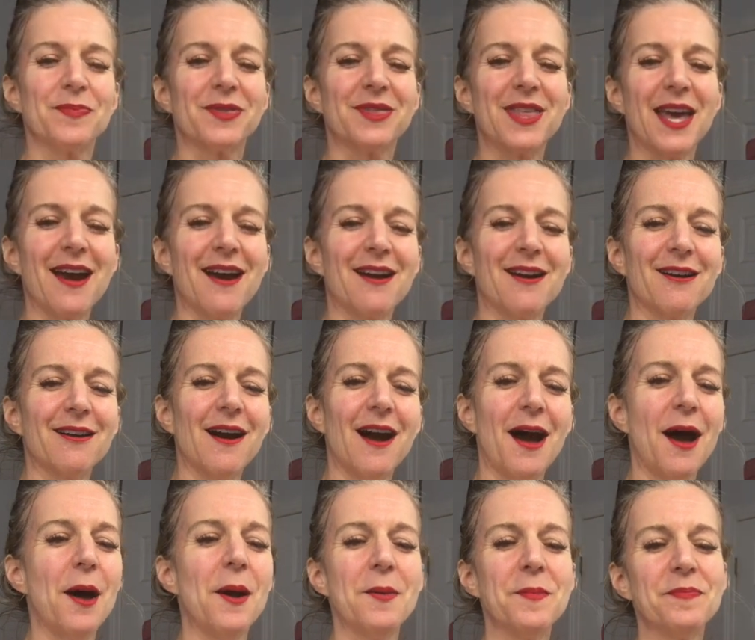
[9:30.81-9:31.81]

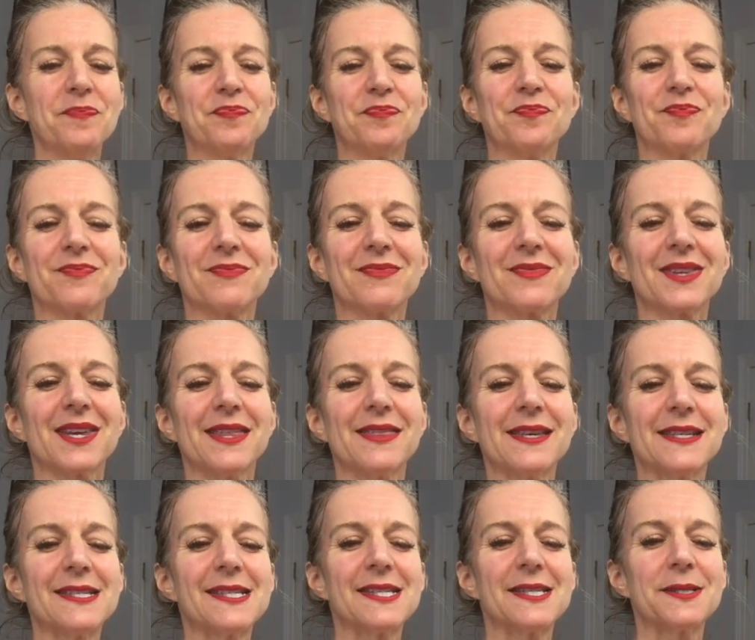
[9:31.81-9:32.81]

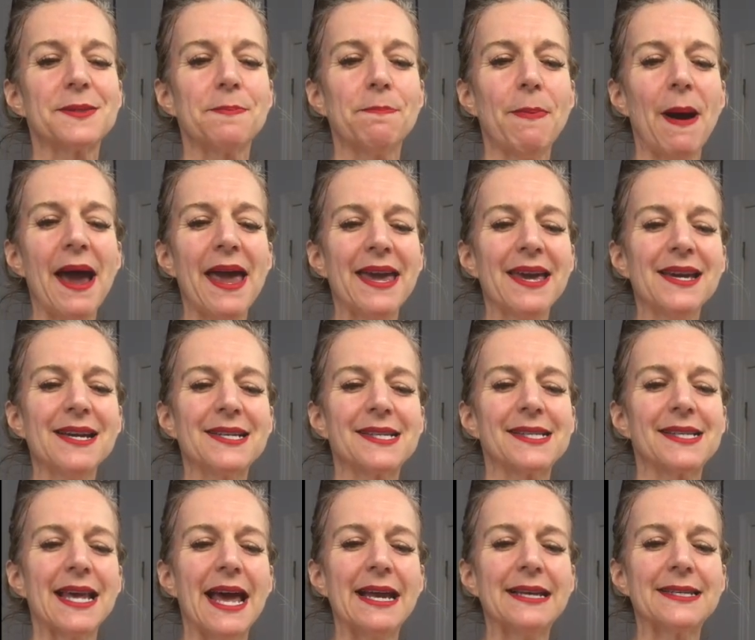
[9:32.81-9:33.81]
the
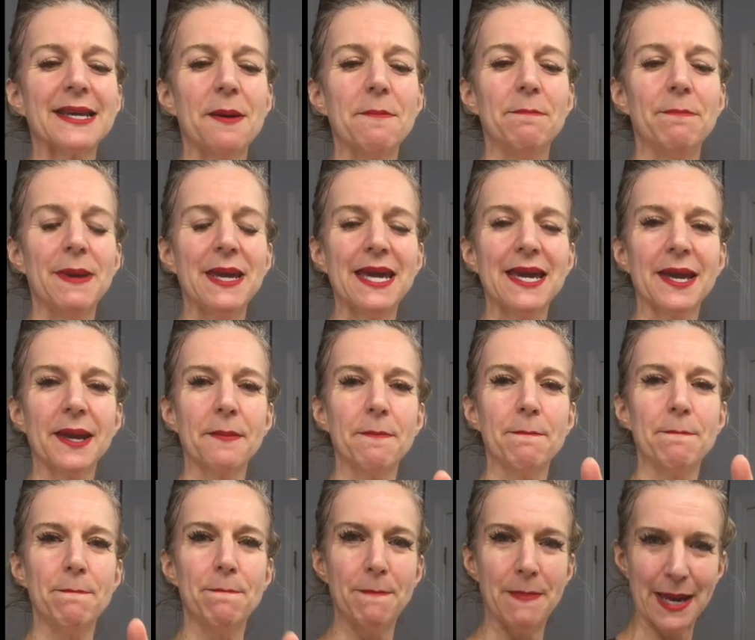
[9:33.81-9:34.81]
spikes end up
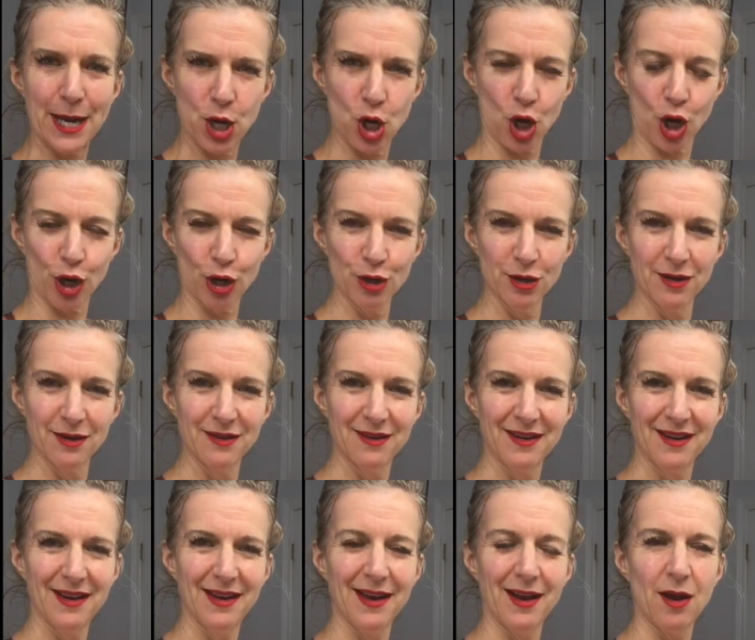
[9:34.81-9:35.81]
being bigger,
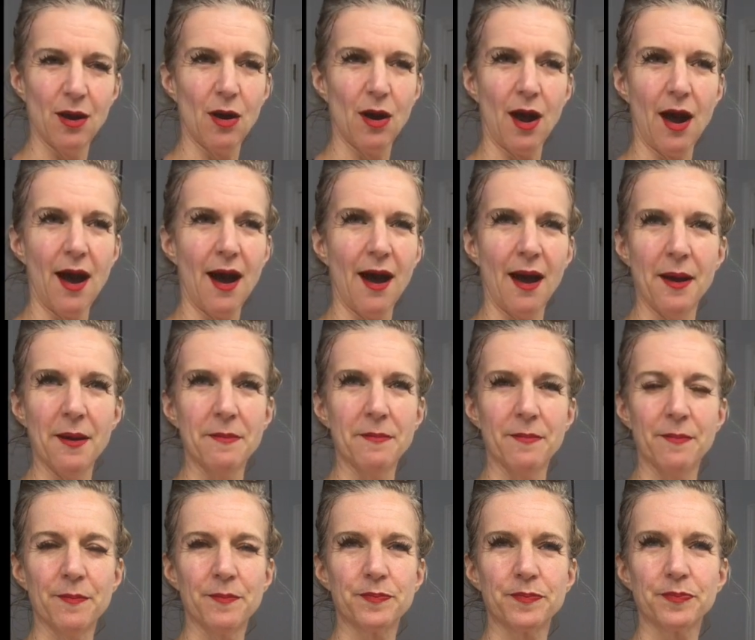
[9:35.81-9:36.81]

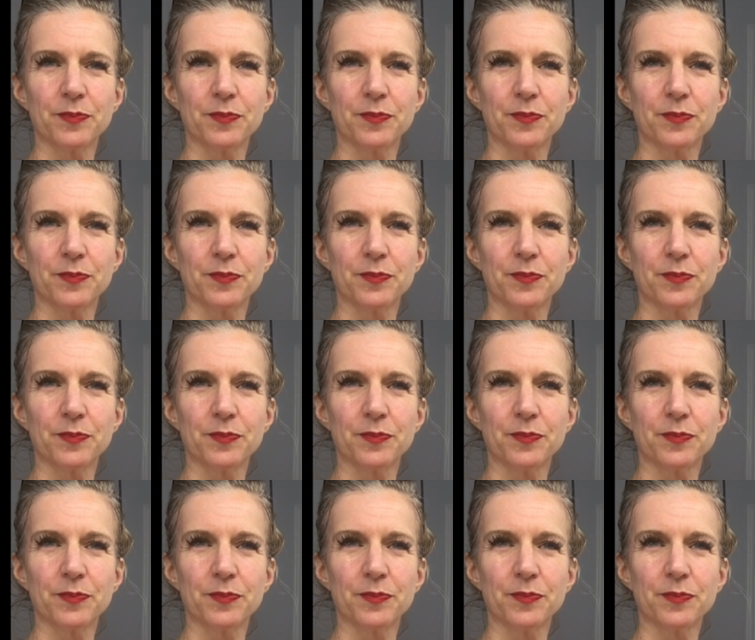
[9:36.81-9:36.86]
I